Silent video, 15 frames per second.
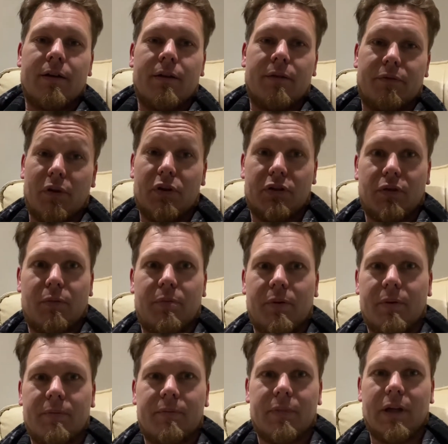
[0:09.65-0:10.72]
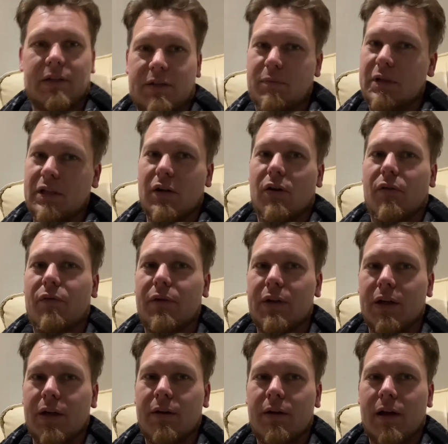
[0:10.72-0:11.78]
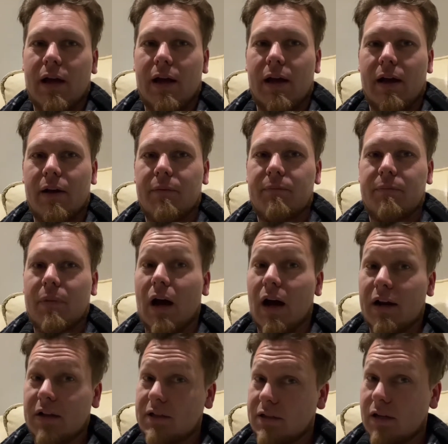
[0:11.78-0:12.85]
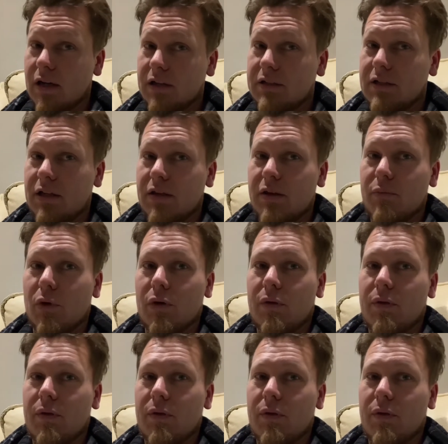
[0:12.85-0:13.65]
First up, it's my day off the day and it's the last day of the month,